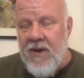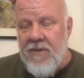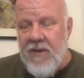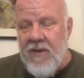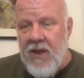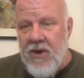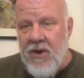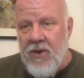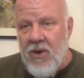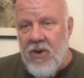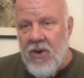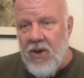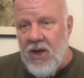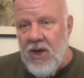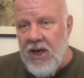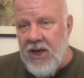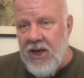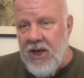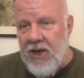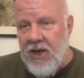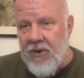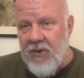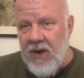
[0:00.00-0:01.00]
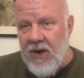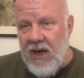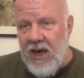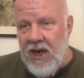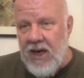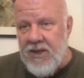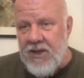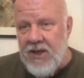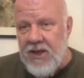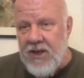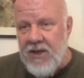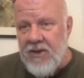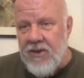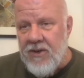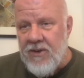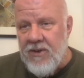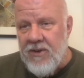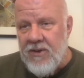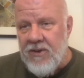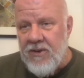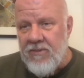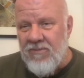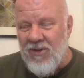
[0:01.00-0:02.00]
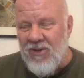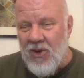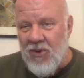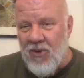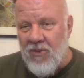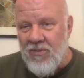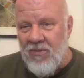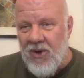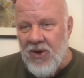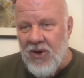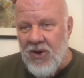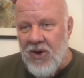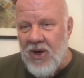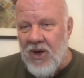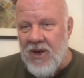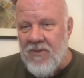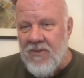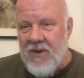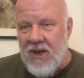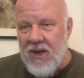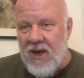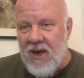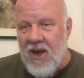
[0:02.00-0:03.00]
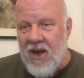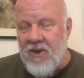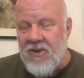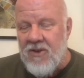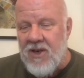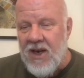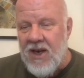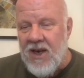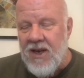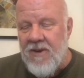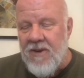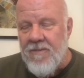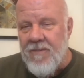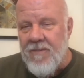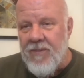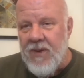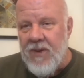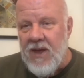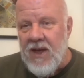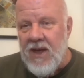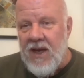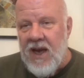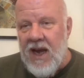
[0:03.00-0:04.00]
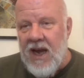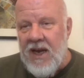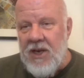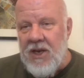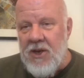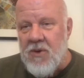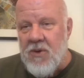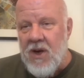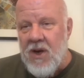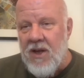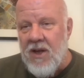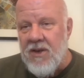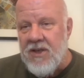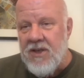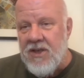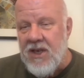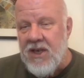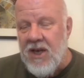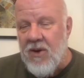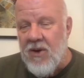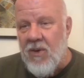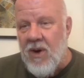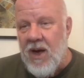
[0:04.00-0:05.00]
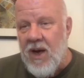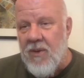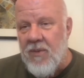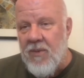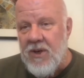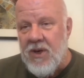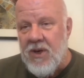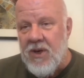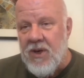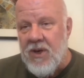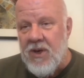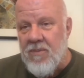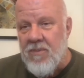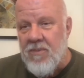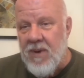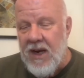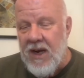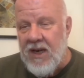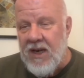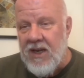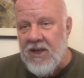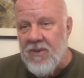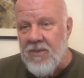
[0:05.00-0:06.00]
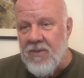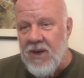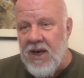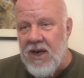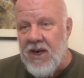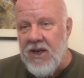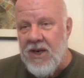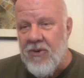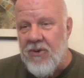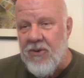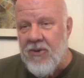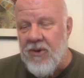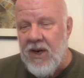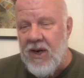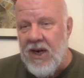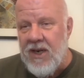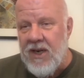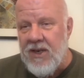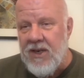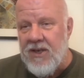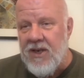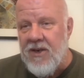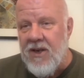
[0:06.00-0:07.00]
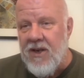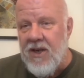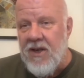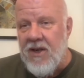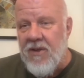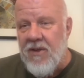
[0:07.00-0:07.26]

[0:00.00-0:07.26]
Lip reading: they're not linear related, or not even closely, and you can't see a way in which you can make them linear related,